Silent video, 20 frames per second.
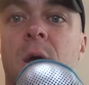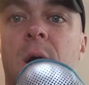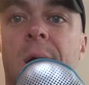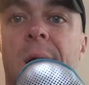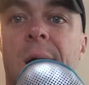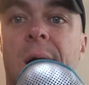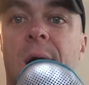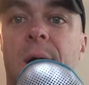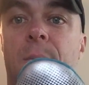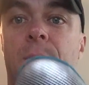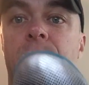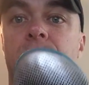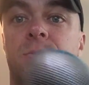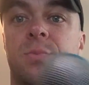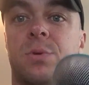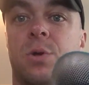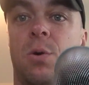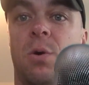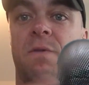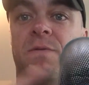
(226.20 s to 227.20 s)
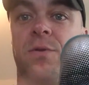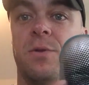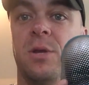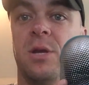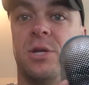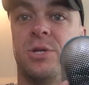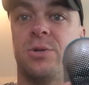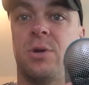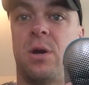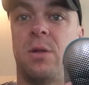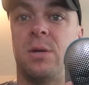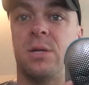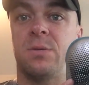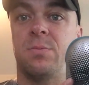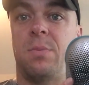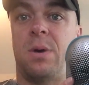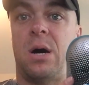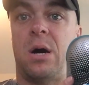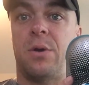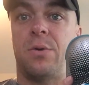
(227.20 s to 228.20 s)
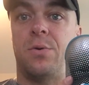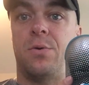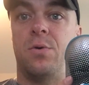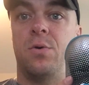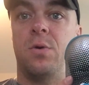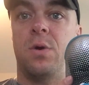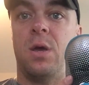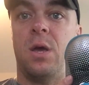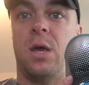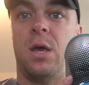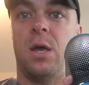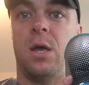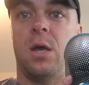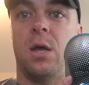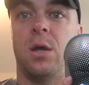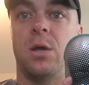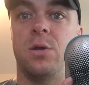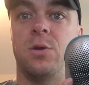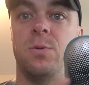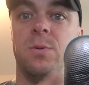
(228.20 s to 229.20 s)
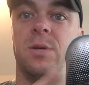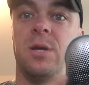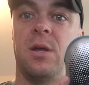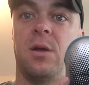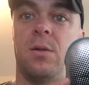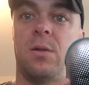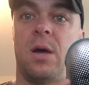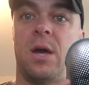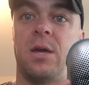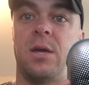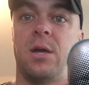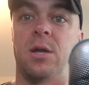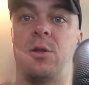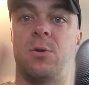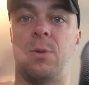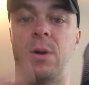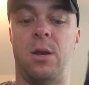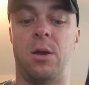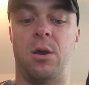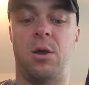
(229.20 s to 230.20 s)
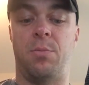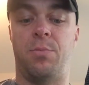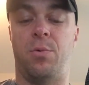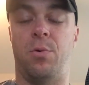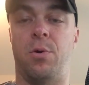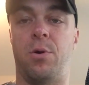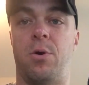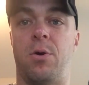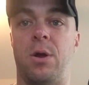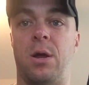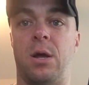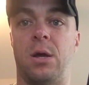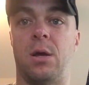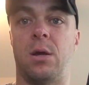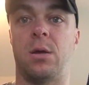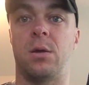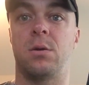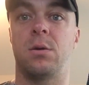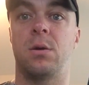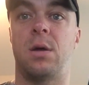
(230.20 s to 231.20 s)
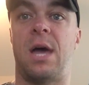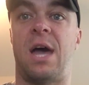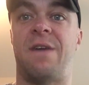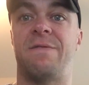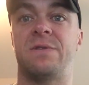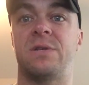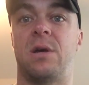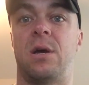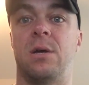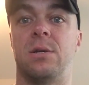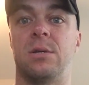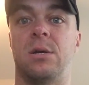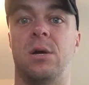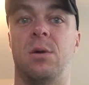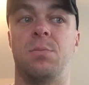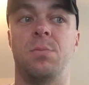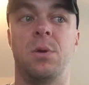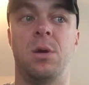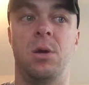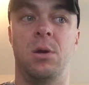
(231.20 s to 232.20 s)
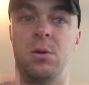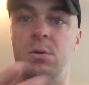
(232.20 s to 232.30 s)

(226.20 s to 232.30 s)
So if you did try this model and you didn't like it and you ended up ordering a half size up,